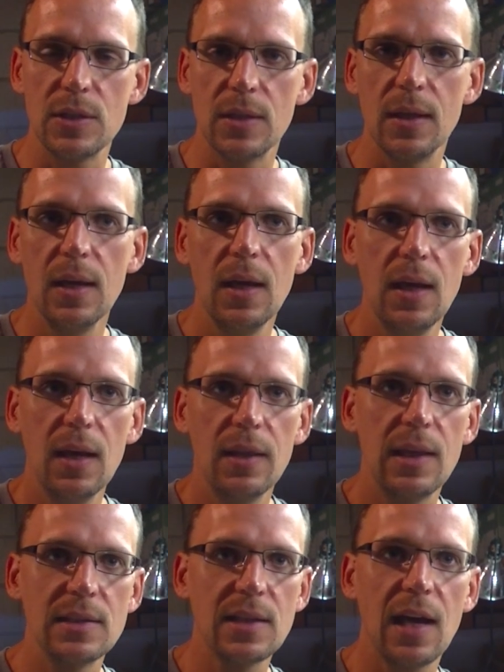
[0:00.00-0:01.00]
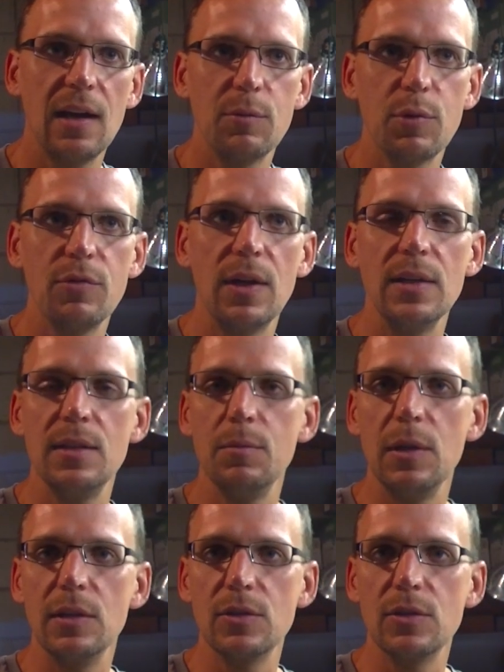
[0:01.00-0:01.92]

and that's kind of prevented me.